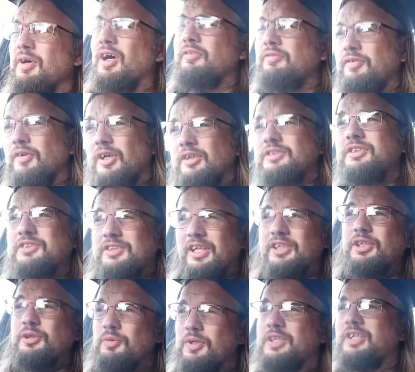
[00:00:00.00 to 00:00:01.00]
I forgot to
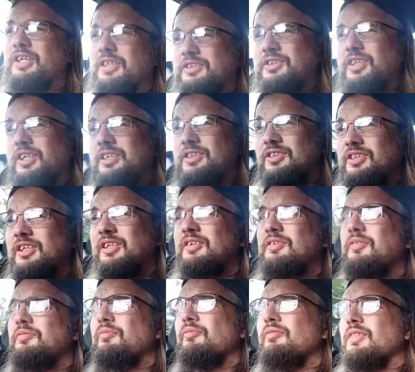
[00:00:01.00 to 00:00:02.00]
tell you we'd hit 60,
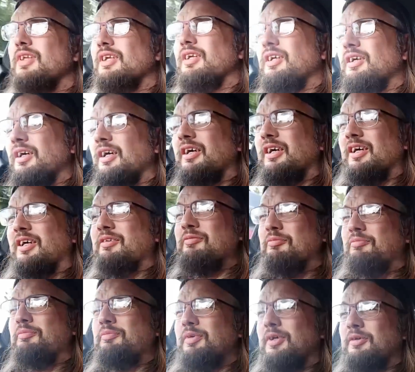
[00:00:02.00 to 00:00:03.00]

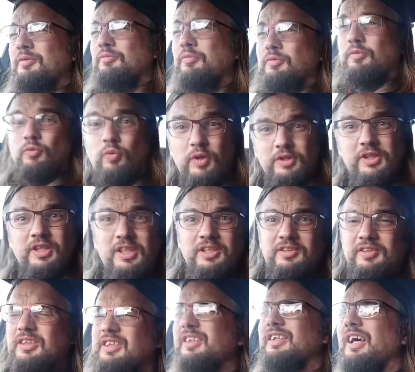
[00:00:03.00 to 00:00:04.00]
but we did.
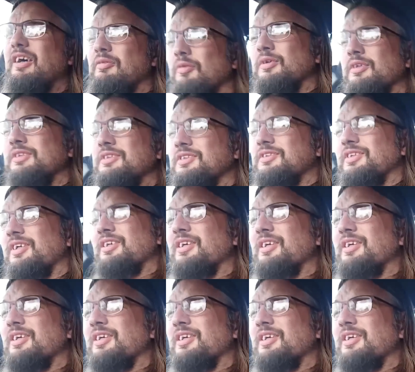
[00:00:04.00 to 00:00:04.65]
That was,